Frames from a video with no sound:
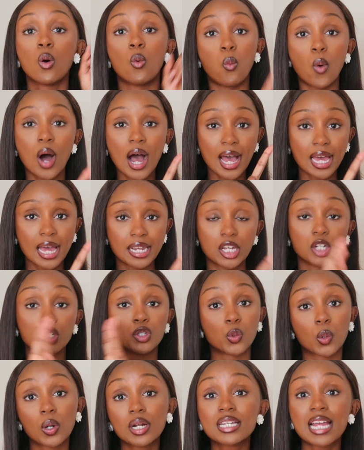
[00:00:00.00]
one,
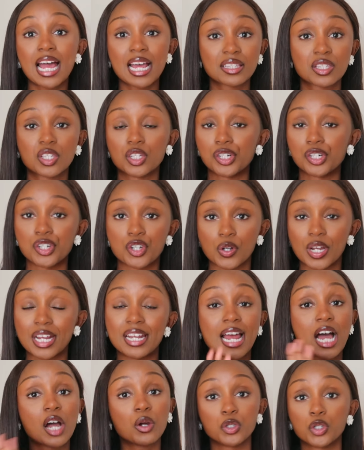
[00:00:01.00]
George had surgery
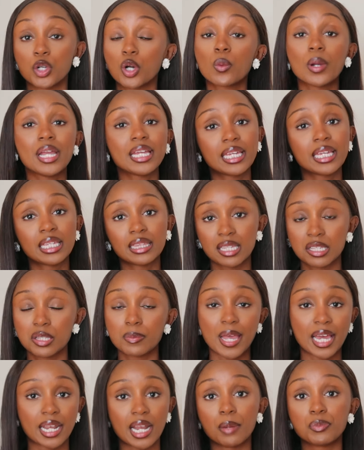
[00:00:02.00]
and now you're waking this
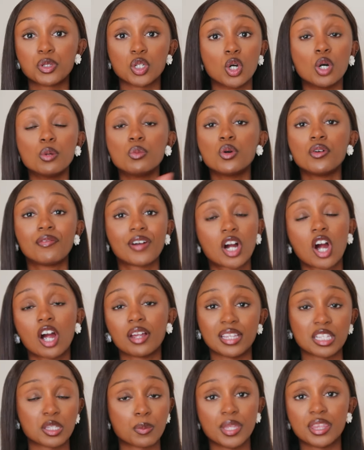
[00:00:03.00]
man up to go move a
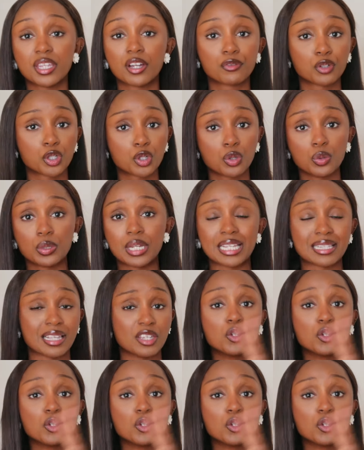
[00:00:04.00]
car that's been there for 2 days,